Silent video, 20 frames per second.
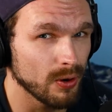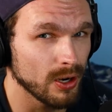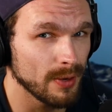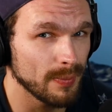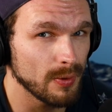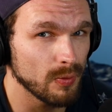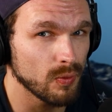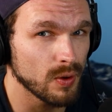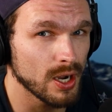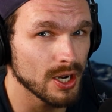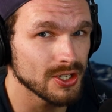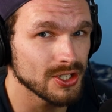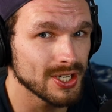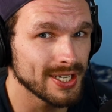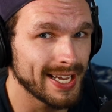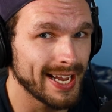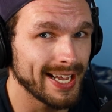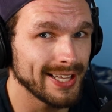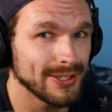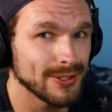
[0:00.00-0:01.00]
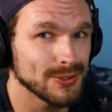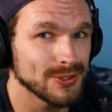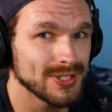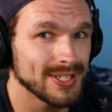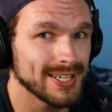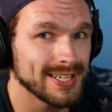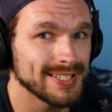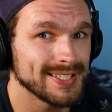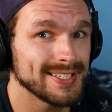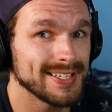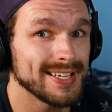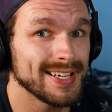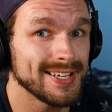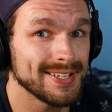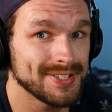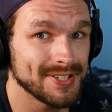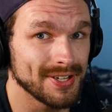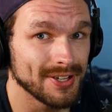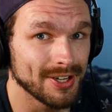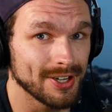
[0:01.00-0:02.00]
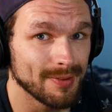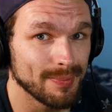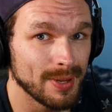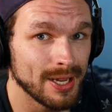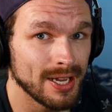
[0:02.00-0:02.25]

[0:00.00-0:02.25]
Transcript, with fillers: we're going to be watching Halocene's Easy on